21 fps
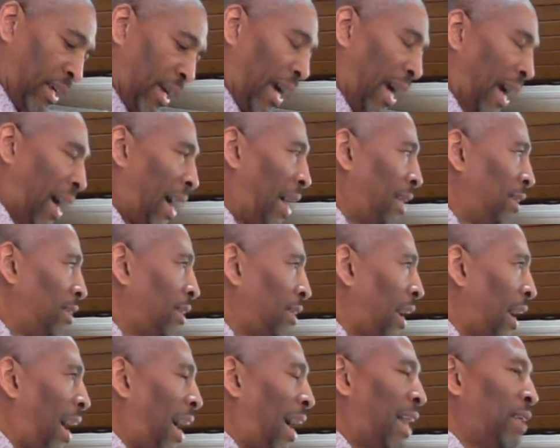
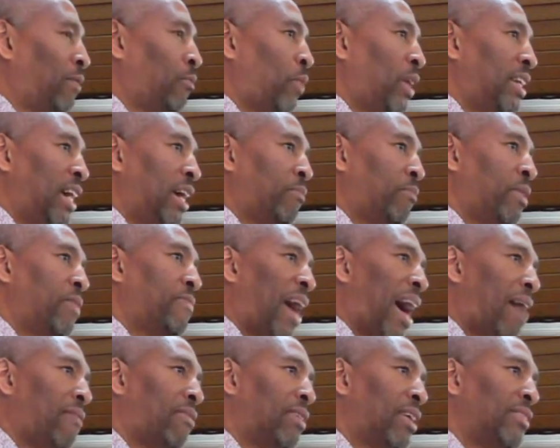And and we need
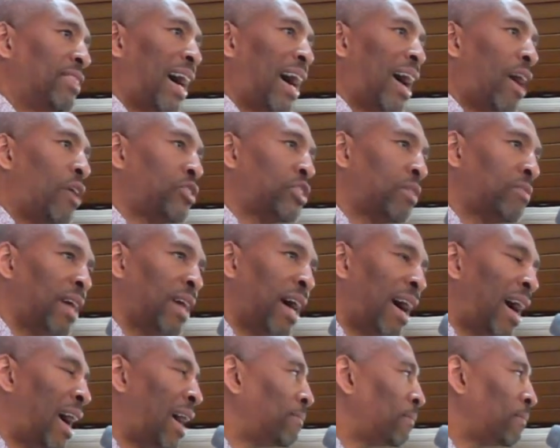revival in the house of
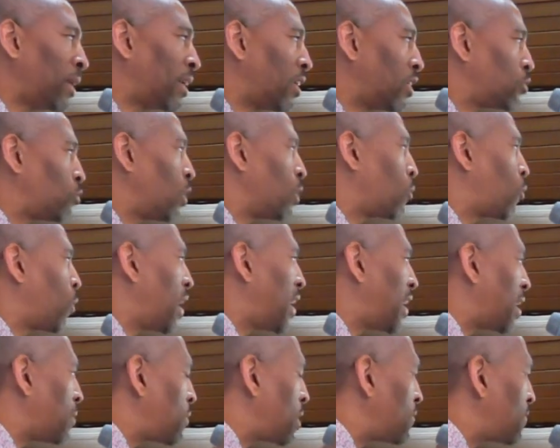God because when
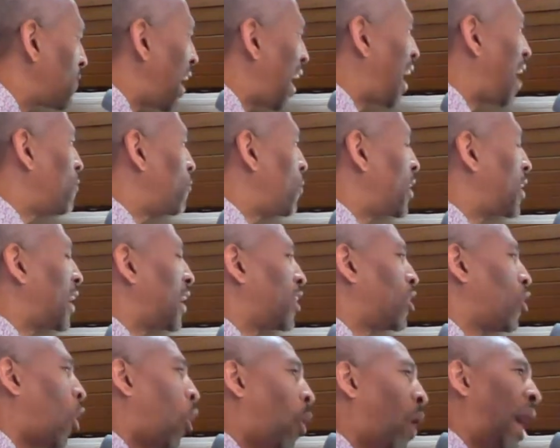we get revived, we
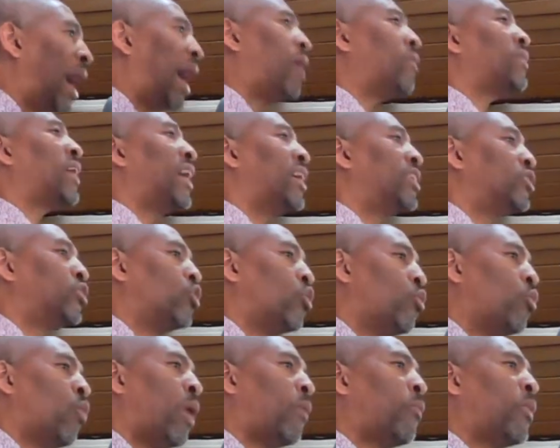can go out and
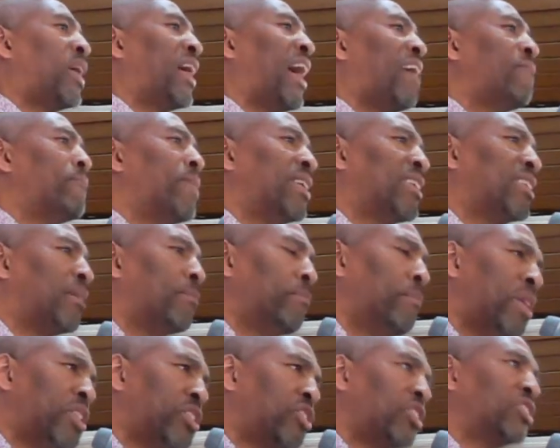do what we have been
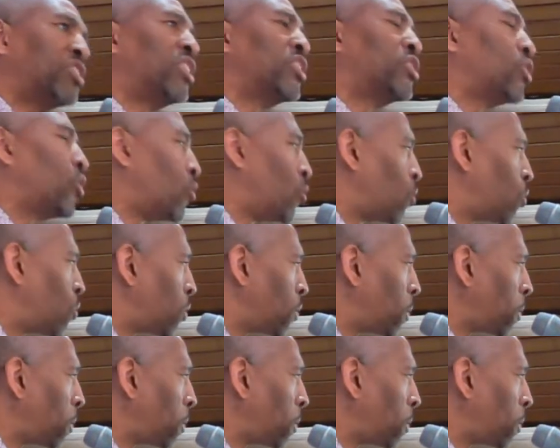commissioned to do.